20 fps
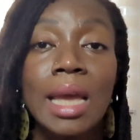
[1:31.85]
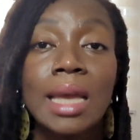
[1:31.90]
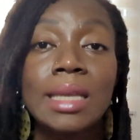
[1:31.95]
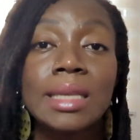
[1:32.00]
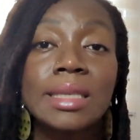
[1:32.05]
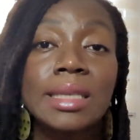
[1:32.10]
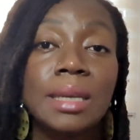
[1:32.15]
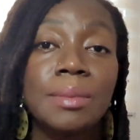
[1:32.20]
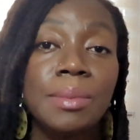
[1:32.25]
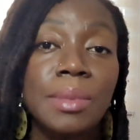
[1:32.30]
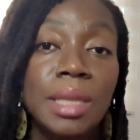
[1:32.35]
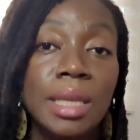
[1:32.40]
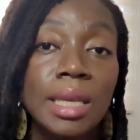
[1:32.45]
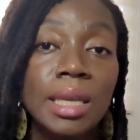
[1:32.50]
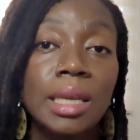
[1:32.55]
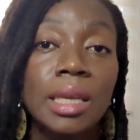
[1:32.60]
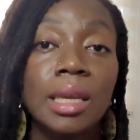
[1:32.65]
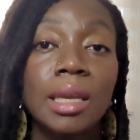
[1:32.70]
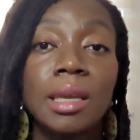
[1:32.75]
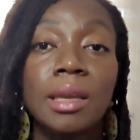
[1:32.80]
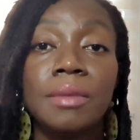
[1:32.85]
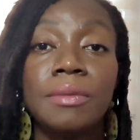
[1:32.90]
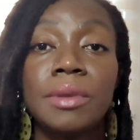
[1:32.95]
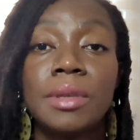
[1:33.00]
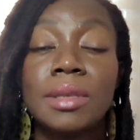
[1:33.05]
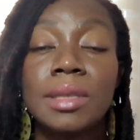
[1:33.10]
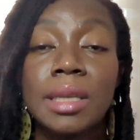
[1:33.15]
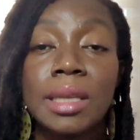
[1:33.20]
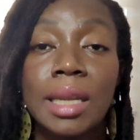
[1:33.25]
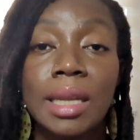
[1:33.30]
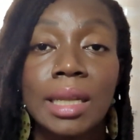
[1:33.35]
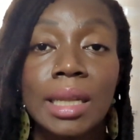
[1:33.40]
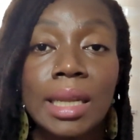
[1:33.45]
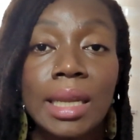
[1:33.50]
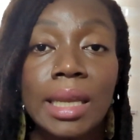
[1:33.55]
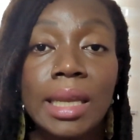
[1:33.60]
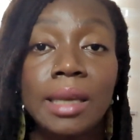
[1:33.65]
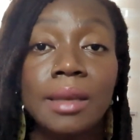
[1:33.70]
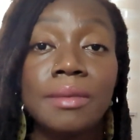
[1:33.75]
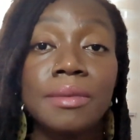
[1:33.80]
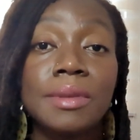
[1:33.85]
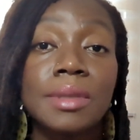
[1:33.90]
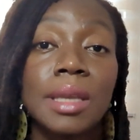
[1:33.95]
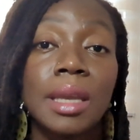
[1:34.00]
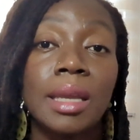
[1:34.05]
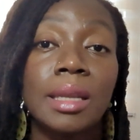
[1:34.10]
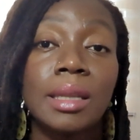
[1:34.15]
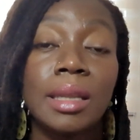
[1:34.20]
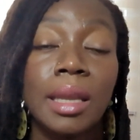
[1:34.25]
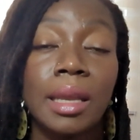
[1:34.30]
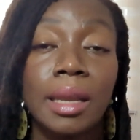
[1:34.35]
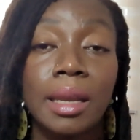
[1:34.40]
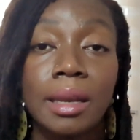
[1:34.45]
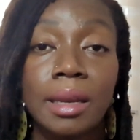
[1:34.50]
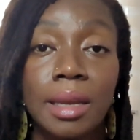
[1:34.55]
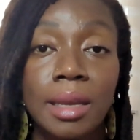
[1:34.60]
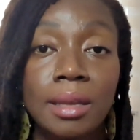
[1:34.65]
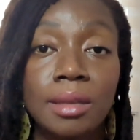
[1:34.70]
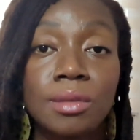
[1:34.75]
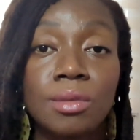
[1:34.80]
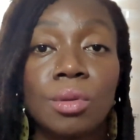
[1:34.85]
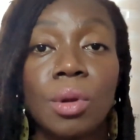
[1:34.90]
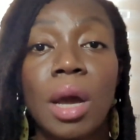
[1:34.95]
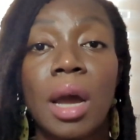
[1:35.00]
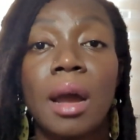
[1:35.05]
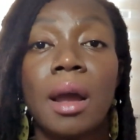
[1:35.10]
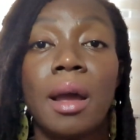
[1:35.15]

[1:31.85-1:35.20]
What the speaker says: Same thing if the tenant leaves and they need to